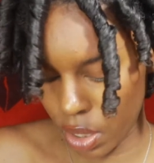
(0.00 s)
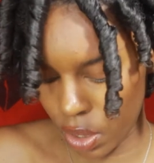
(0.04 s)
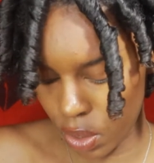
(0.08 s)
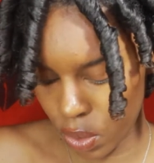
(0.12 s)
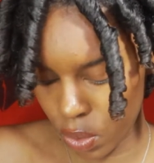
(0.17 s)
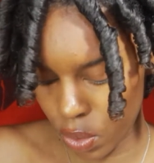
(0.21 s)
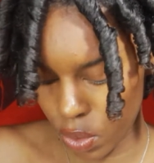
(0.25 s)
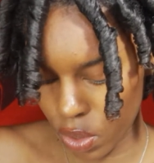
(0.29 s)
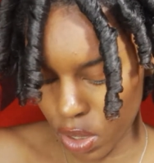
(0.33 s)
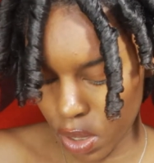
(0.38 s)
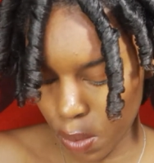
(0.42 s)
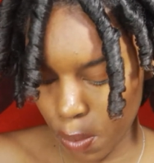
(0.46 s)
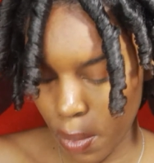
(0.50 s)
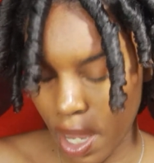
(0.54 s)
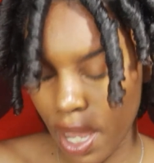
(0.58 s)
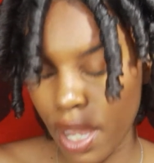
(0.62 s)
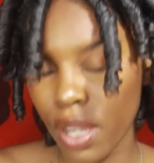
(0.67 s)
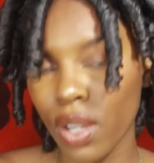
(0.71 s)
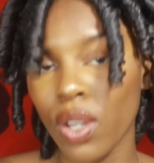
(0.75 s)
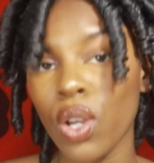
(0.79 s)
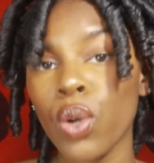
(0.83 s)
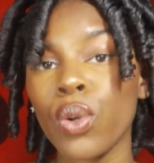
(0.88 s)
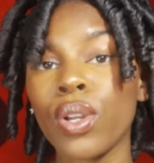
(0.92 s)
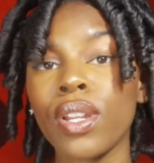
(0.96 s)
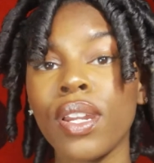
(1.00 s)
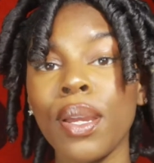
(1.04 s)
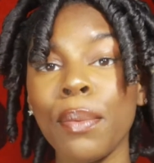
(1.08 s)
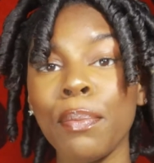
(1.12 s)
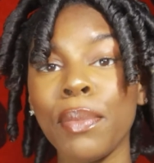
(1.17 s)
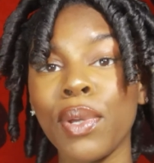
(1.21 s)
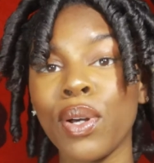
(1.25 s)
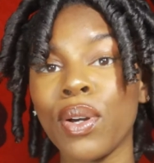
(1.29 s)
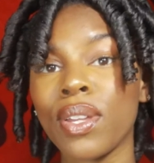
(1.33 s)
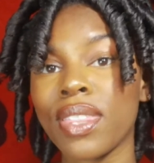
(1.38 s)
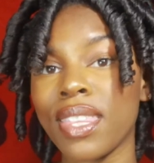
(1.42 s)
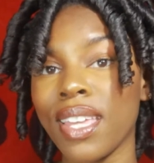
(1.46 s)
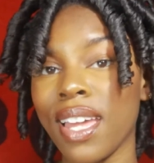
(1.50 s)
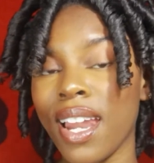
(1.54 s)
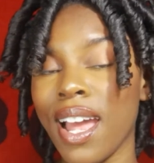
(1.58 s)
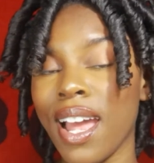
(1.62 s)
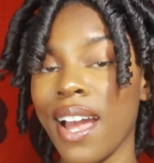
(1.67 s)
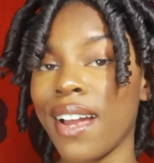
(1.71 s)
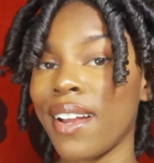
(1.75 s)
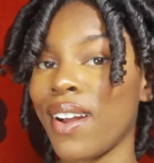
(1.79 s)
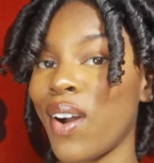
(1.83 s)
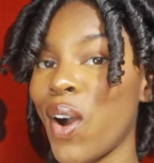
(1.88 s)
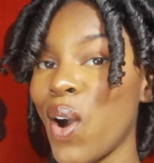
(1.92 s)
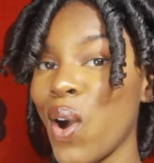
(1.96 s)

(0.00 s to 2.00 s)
use my coconut milk that I